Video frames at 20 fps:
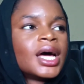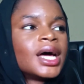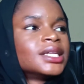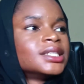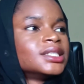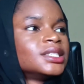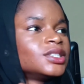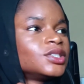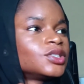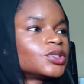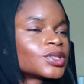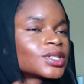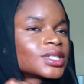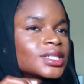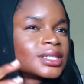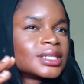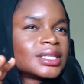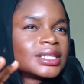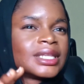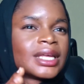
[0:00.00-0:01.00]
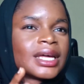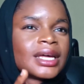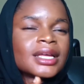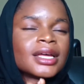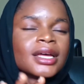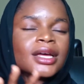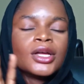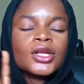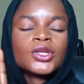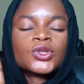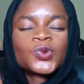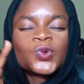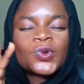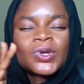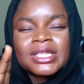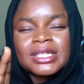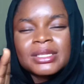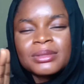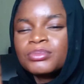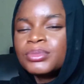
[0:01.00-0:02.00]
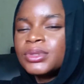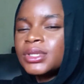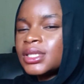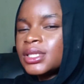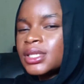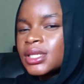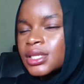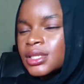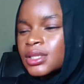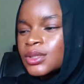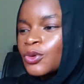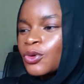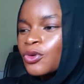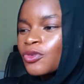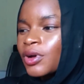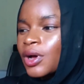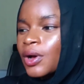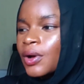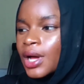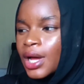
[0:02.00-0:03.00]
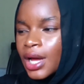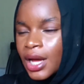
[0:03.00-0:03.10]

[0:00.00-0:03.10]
and this just states that 20% of our